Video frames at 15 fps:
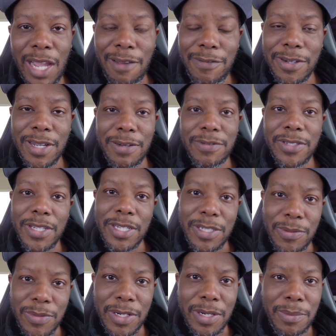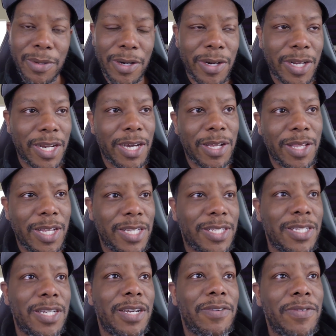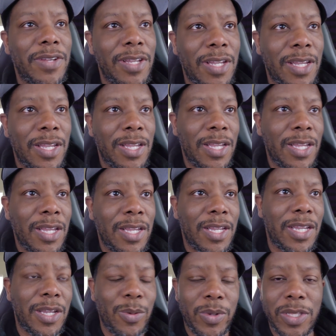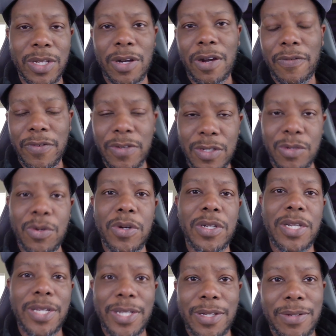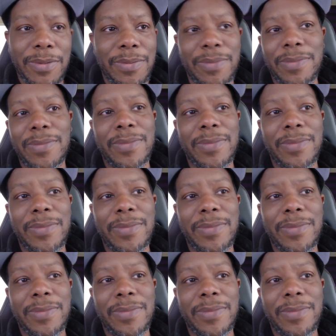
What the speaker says: have a conversation with Lamar and all that stuff, and with the offense coordinator.